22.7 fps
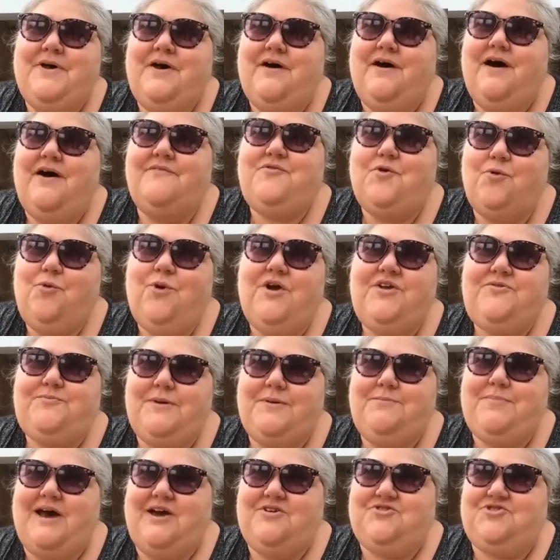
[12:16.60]
I've always
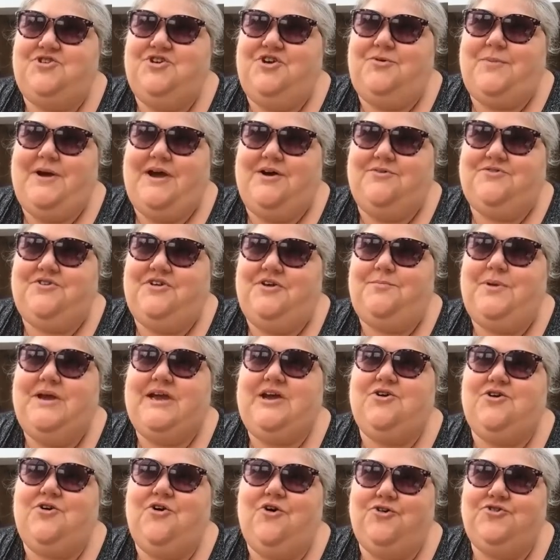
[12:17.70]
been passionate about it
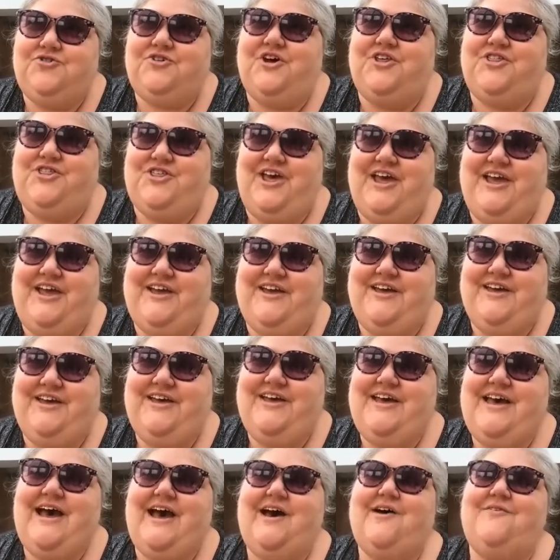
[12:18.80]
because I think
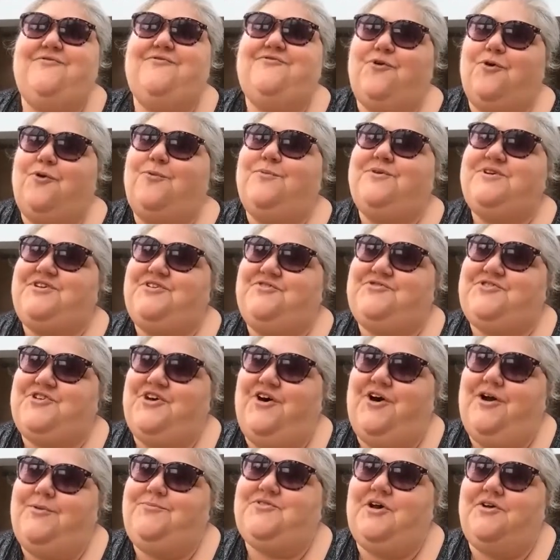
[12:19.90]
at formative
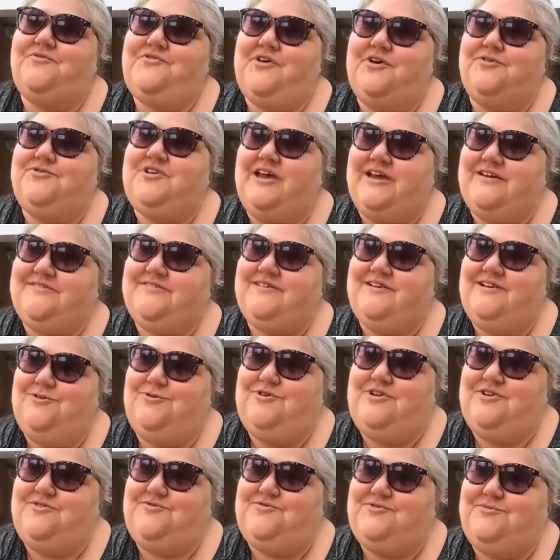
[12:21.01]
times I felt
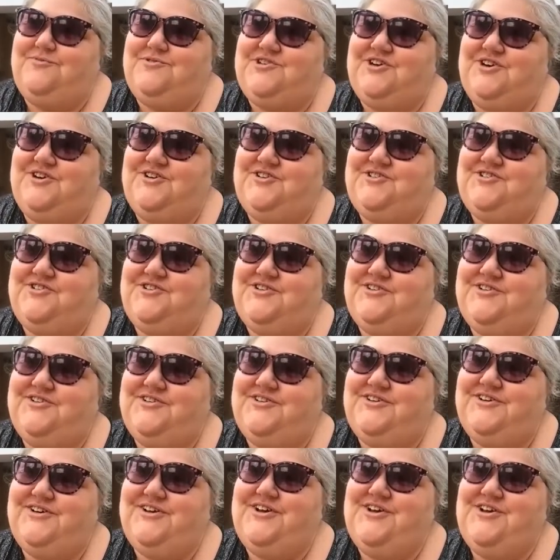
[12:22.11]
excluded from church.
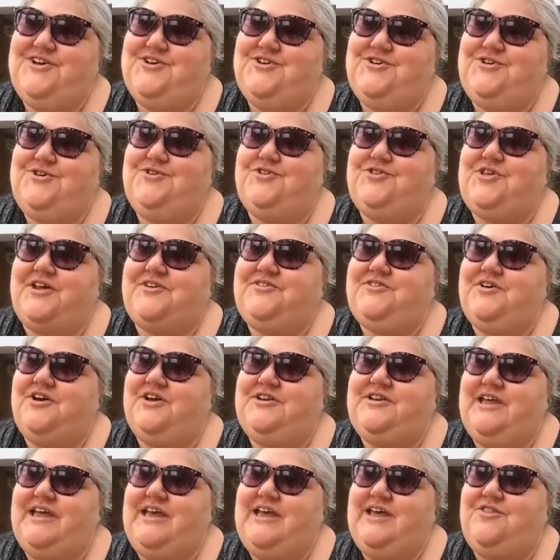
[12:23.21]
You know, that
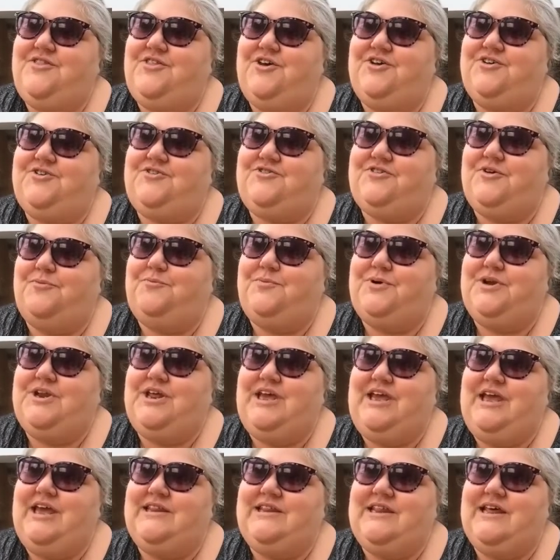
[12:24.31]
idea that
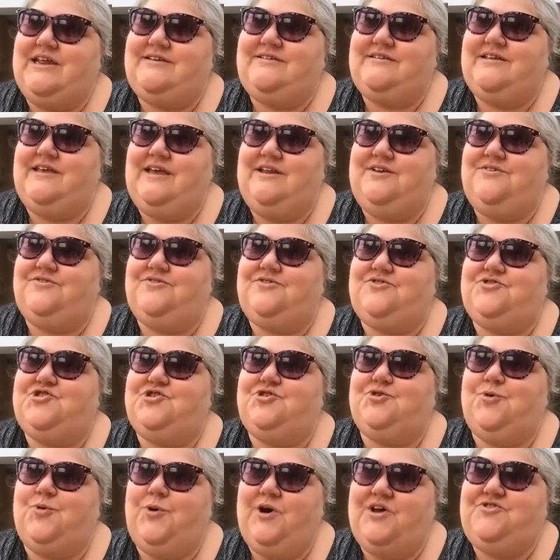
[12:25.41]
somebody in their teens
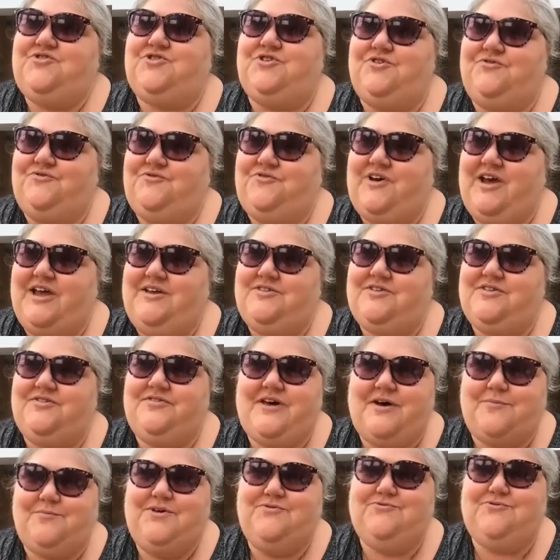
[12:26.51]
should question faith and
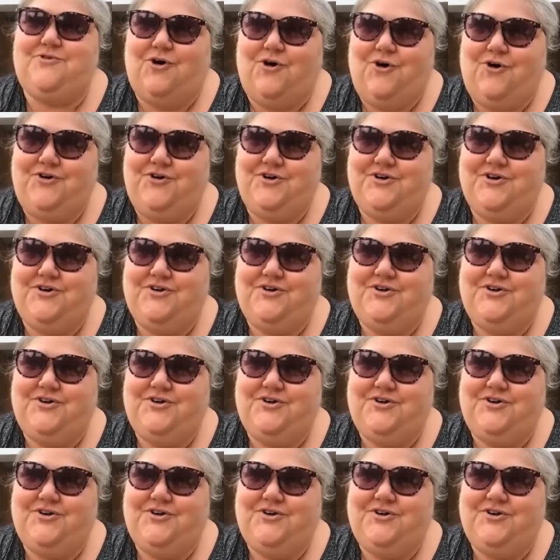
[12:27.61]
that be wrong